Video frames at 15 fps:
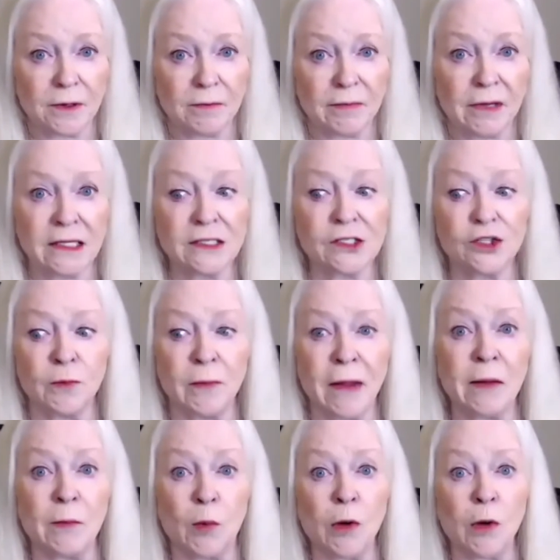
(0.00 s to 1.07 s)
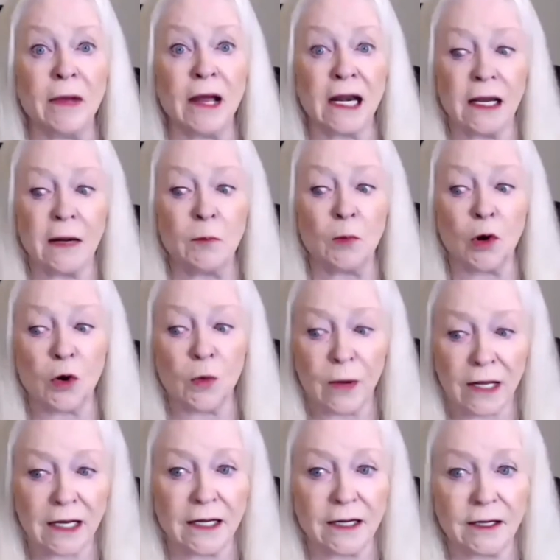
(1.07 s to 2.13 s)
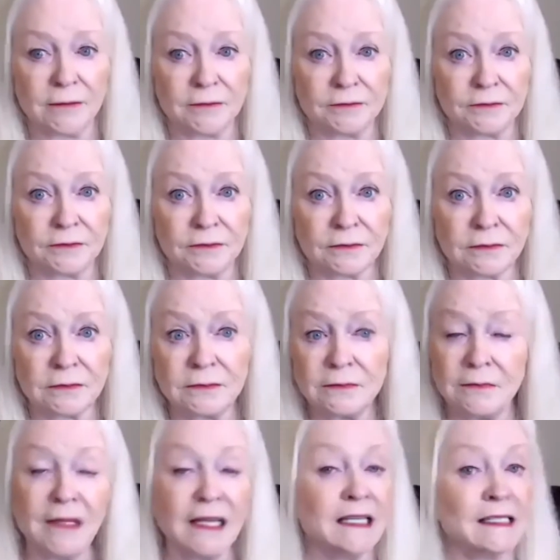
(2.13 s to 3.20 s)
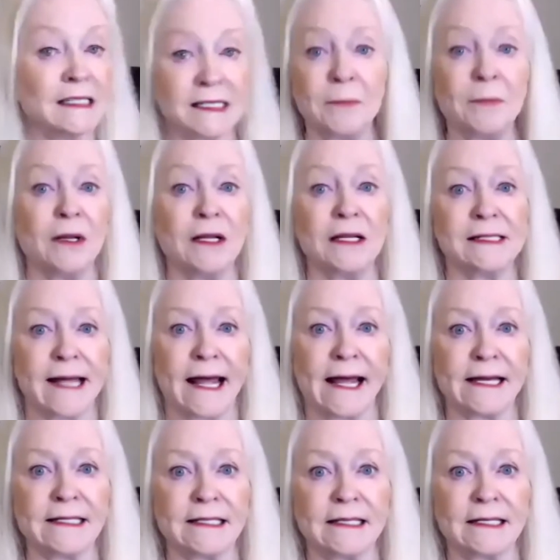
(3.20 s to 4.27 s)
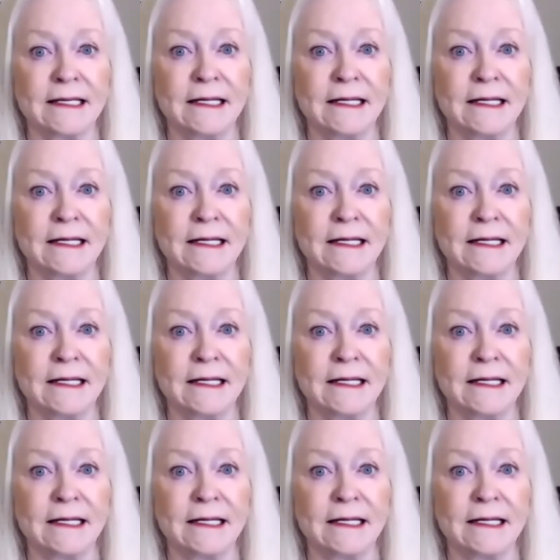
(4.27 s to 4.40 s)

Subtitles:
means you make more money more quickly. Simple as that.